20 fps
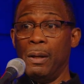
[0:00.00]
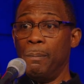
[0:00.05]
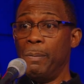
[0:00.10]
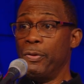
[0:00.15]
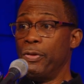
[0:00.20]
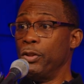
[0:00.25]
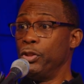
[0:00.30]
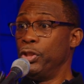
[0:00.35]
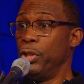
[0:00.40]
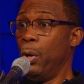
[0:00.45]

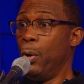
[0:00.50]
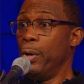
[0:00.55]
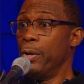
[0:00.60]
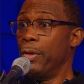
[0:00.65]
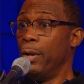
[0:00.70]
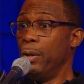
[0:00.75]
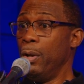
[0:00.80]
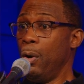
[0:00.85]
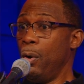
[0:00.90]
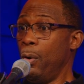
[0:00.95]
But the joy
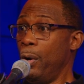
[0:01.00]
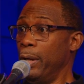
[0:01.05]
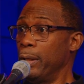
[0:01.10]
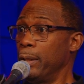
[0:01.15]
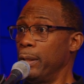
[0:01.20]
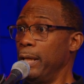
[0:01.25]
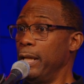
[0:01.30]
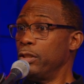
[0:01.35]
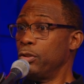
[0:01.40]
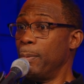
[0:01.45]
of the
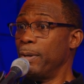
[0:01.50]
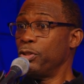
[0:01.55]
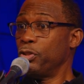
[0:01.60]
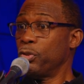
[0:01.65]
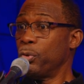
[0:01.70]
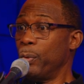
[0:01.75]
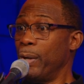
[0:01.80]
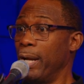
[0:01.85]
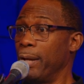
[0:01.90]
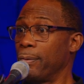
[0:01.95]
Lord is my
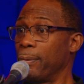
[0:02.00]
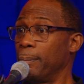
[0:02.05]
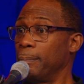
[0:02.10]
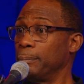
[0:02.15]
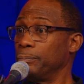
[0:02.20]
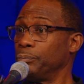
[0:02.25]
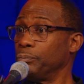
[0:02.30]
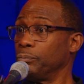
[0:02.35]
strength.